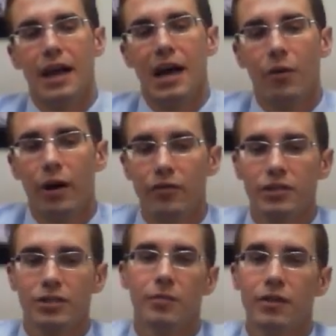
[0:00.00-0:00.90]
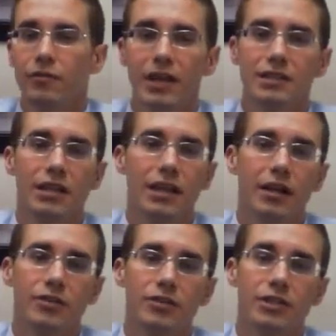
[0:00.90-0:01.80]
However, some of the fancy
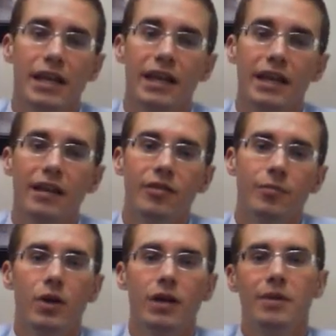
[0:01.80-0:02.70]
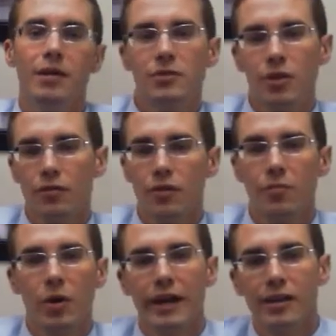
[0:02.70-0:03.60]
colors take even premiums over the
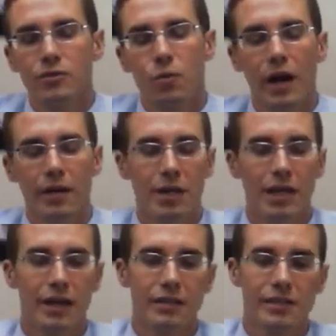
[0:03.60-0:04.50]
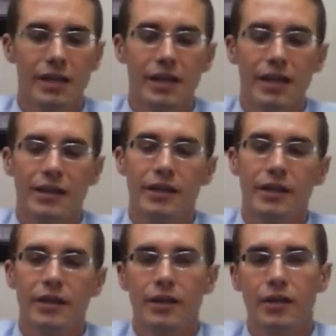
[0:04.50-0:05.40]
brightest white because
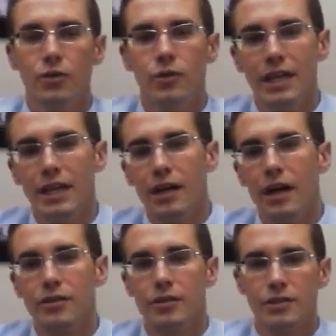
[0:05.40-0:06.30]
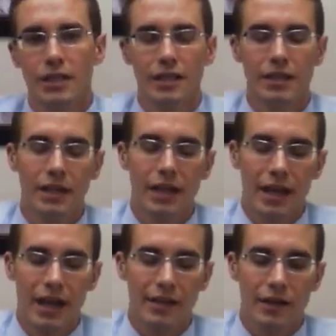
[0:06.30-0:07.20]
they're unique colors and
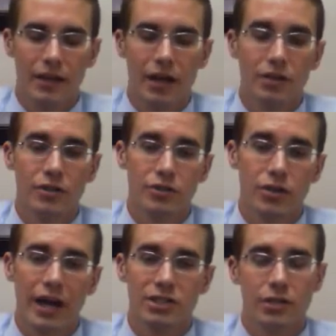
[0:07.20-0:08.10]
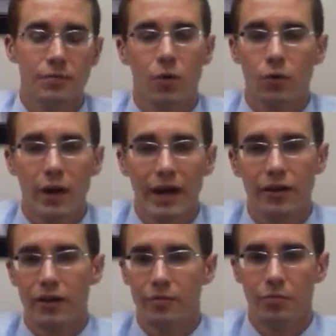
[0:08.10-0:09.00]
their colors are actually more
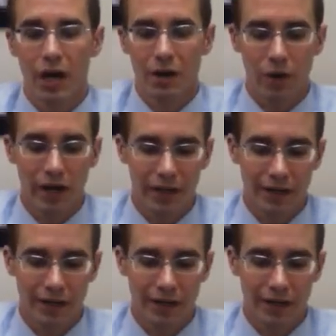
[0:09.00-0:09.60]
rare than bright white.